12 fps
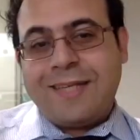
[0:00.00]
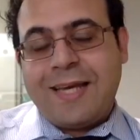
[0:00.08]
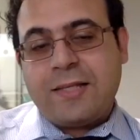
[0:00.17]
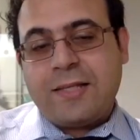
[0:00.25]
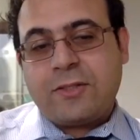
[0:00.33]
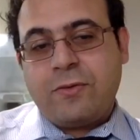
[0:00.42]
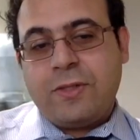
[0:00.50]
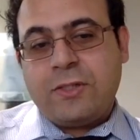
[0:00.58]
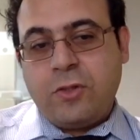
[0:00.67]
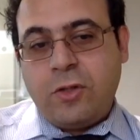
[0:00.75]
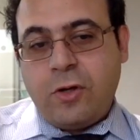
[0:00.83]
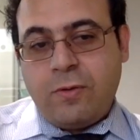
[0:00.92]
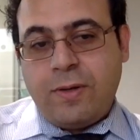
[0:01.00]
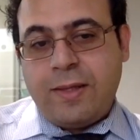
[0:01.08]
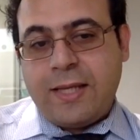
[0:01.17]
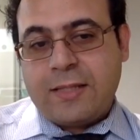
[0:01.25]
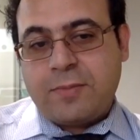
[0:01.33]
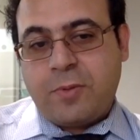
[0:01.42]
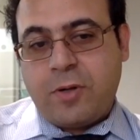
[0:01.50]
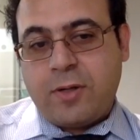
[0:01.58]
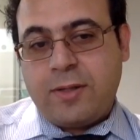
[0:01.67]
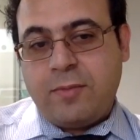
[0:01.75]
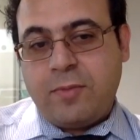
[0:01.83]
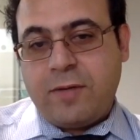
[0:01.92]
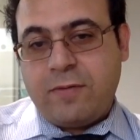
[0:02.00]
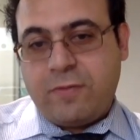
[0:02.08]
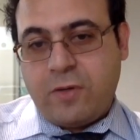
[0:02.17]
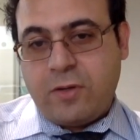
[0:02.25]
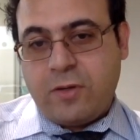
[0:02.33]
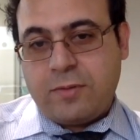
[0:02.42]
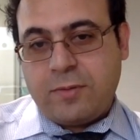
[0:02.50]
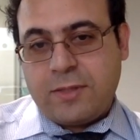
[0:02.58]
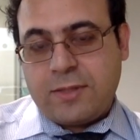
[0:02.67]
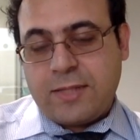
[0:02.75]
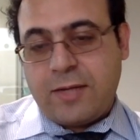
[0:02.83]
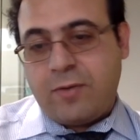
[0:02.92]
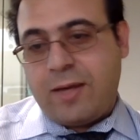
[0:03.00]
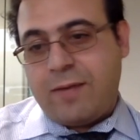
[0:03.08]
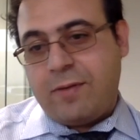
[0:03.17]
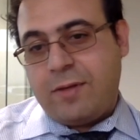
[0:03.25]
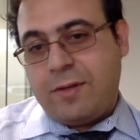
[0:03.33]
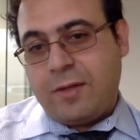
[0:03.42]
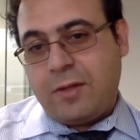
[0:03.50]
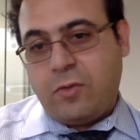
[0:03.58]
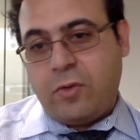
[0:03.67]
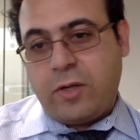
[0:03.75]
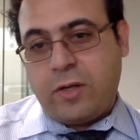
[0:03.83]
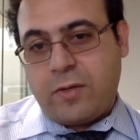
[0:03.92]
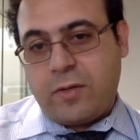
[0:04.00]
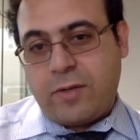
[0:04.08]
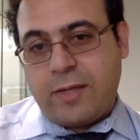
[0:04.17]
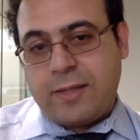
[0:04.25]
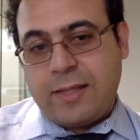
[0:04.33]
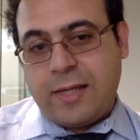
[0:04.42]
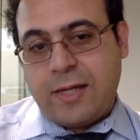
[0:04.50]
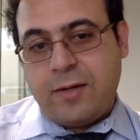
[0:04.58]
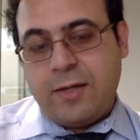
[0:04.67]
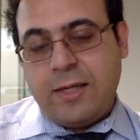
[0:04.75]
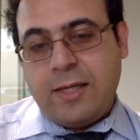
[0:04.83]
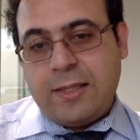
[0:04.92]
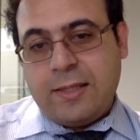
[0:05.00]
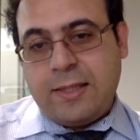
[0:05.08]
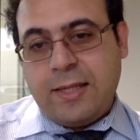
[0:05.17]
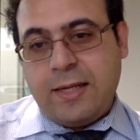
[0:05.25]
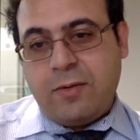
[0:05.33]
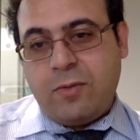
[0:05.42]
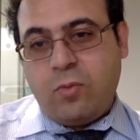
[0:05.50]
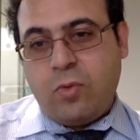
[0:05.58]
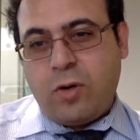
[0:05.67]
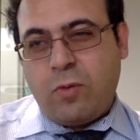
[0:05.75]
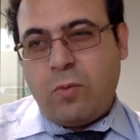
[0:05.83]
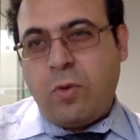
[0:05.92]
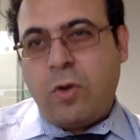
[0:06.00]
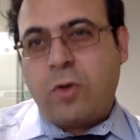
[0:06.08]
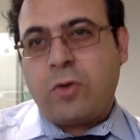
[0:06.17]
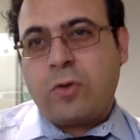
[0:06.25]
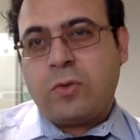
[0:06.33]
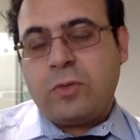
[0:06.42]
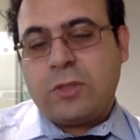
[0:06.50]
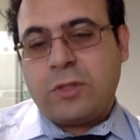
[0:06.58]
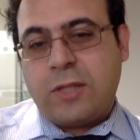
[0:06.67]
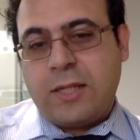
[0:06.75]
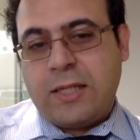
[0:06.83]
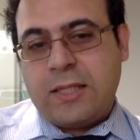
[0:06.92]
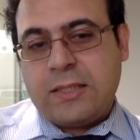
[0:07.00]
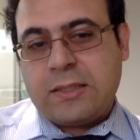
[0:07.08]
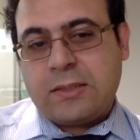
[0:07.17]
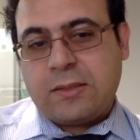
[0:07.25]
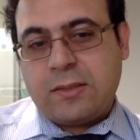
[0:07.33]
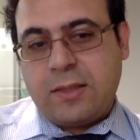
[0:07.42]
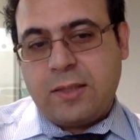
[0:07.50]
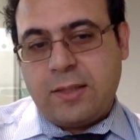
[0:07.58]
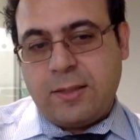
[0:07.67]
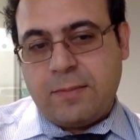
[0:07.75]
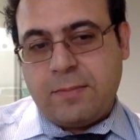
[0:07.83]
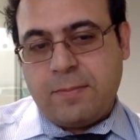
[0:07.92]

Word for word: the answer is no, and that's partly my fault because I don't have anything going on right now. There were one or two studies. Uh,